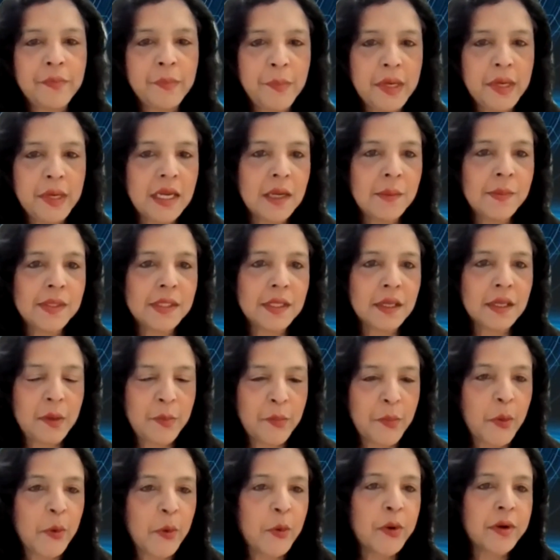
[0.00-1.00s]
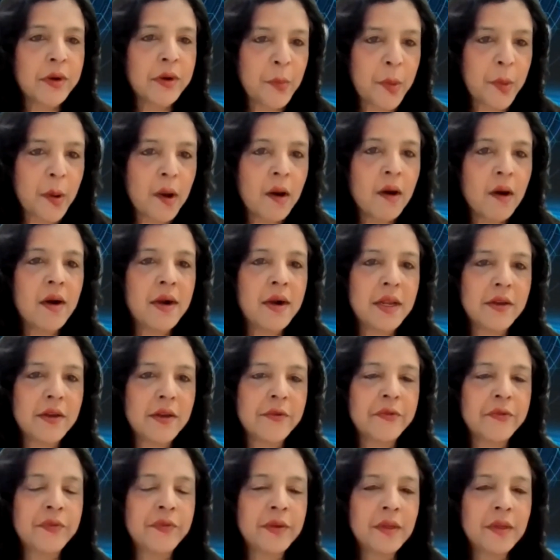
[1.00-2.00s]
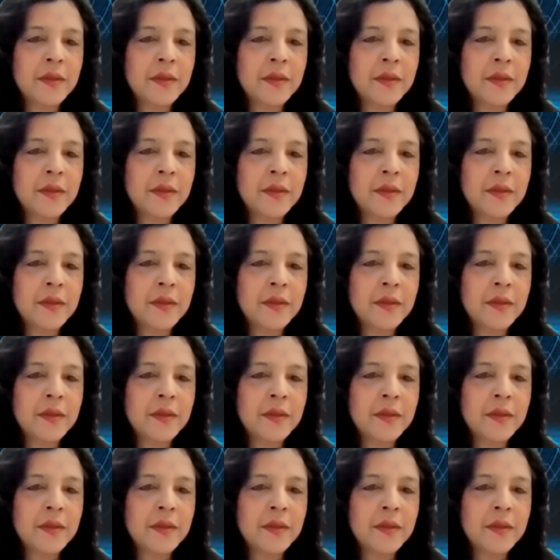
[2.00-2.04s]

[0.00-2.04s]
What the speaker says: becomes an important part of,